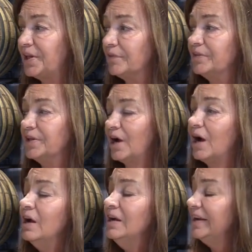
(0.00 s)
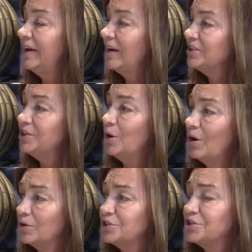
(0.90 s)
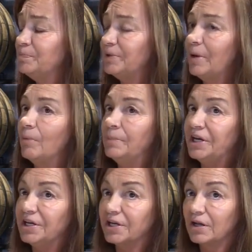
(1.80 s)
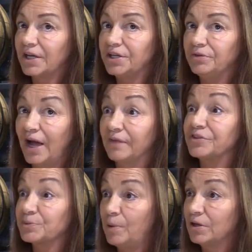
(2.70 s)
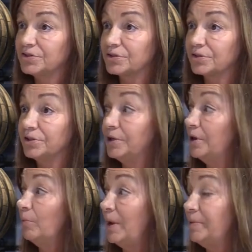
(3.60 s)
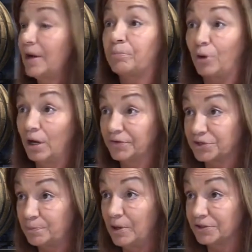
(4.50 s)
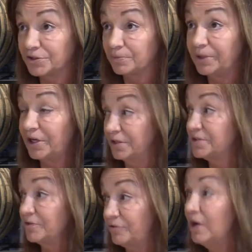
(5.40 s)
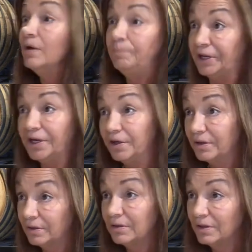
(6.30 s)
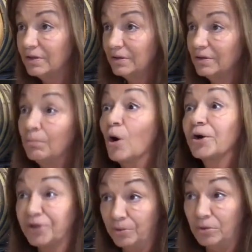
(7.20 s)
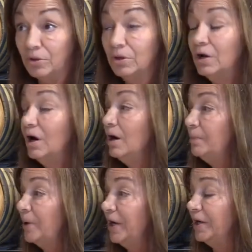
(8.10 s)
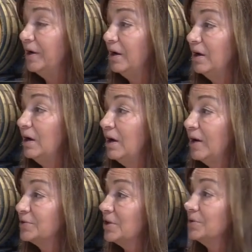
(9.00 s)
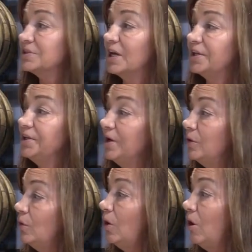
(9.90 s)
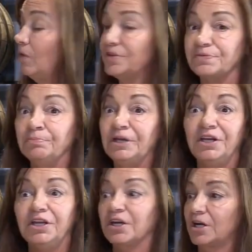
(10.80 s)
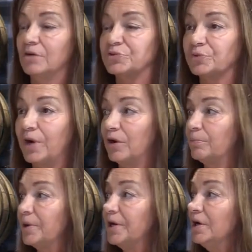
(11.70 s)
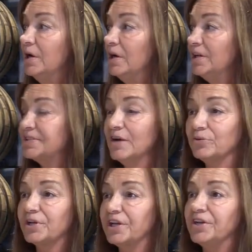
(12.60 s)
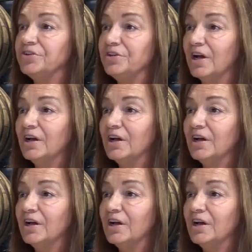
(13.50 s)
given the I always used to be about media. Like, you have the sponsor, and you know, maybe I brought the sponsor because of being marketable. Yeah. But I was always like, you know, all this media comes around, but it's not really